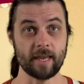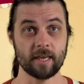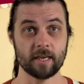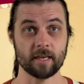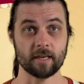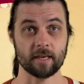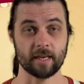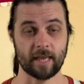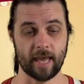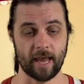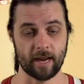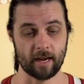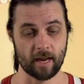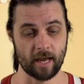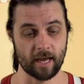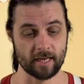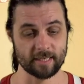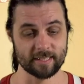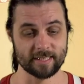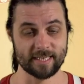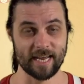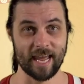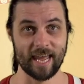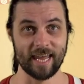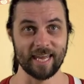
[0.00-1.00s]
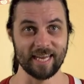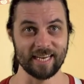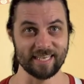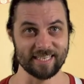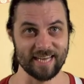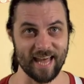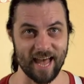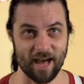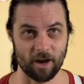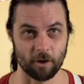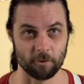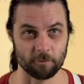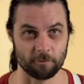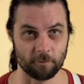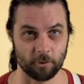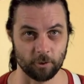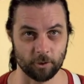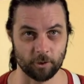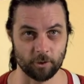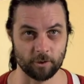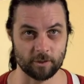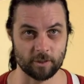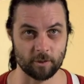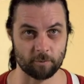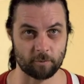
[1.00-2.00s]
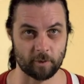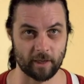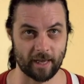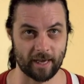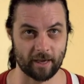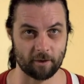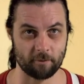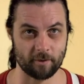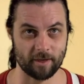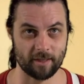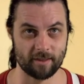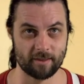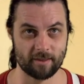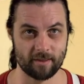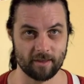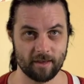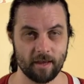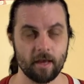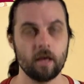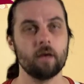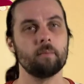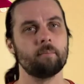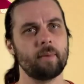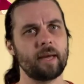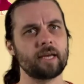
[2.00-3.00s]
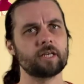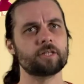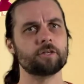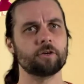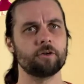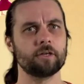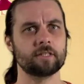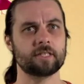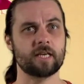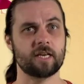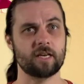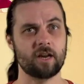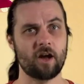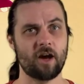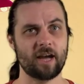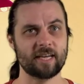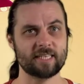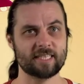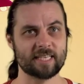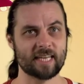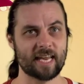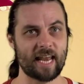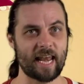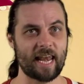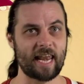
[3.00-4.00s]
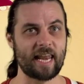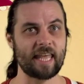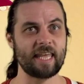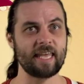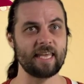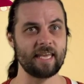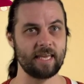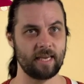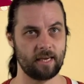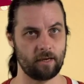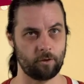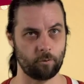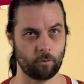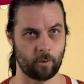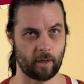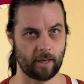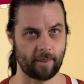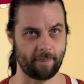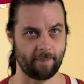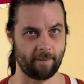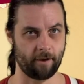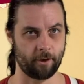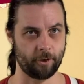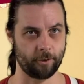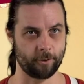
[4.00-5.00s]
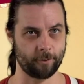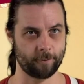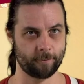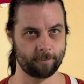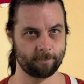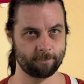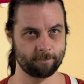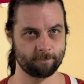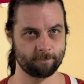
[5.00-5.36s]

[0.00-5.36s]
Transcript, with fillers: They can get a tea towel for you to play with. Make sure it's a nice clean one though.